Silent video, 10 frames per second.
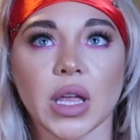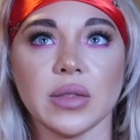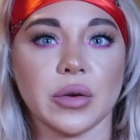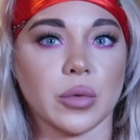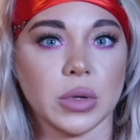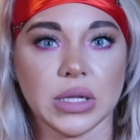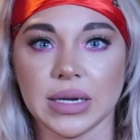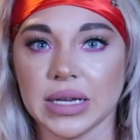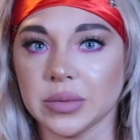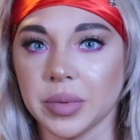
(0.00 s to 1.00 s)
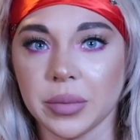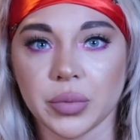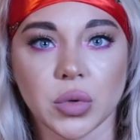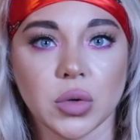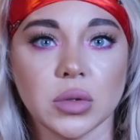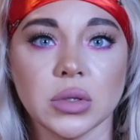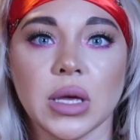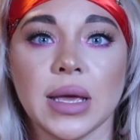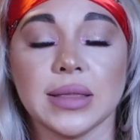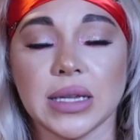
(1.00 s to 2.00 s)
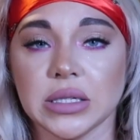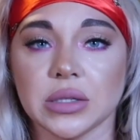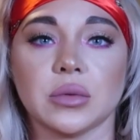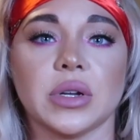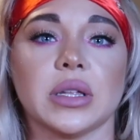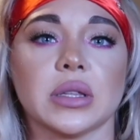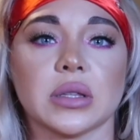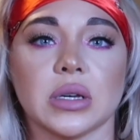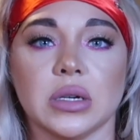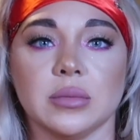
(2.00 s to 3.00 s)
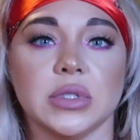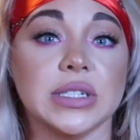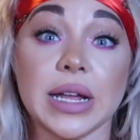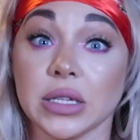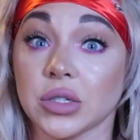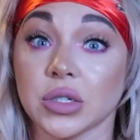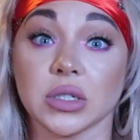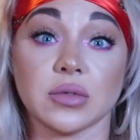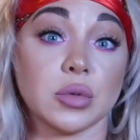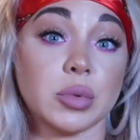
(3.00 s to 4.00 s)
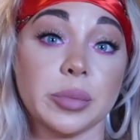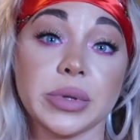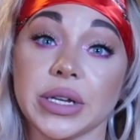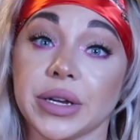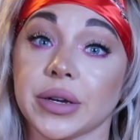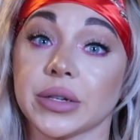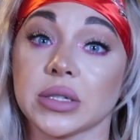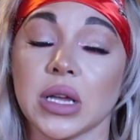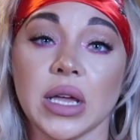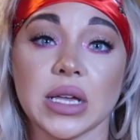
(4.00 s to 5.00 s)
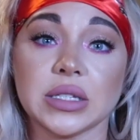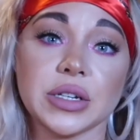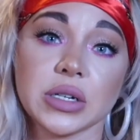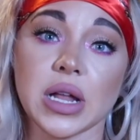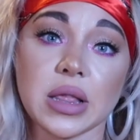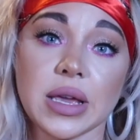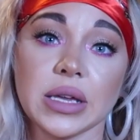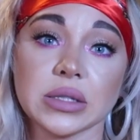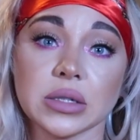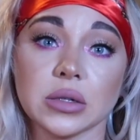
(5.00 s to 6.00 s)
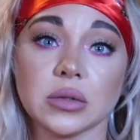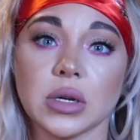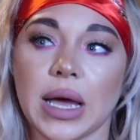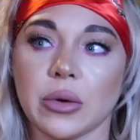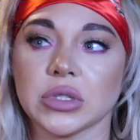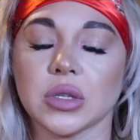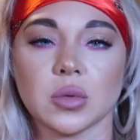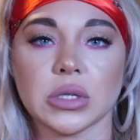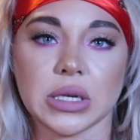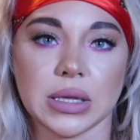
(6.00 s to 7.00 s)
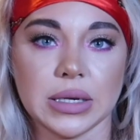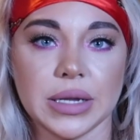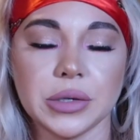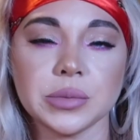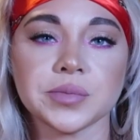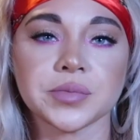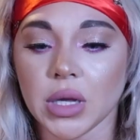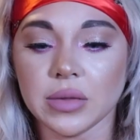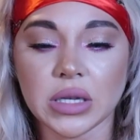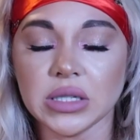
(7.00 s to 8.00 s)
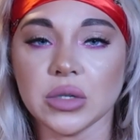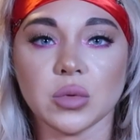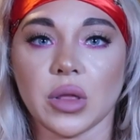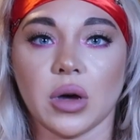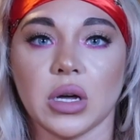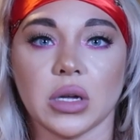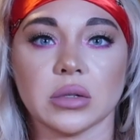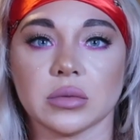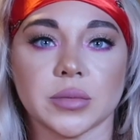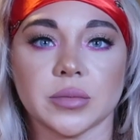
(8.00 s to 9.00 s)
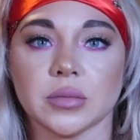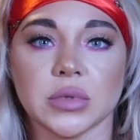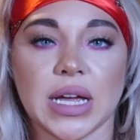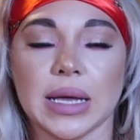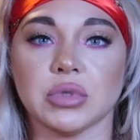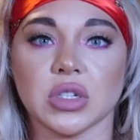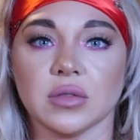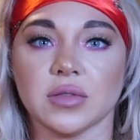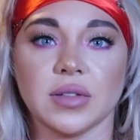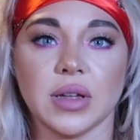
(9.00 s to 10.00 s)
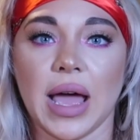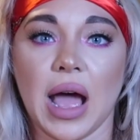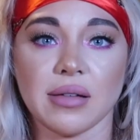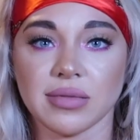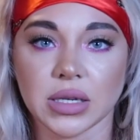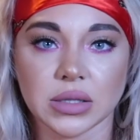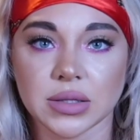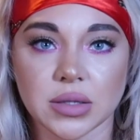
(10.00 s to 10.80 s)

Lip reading: They were really nice people. They deal with dancers, football players. It's here in LA, so I went to the one in Glendale. They deal with all types of athletes,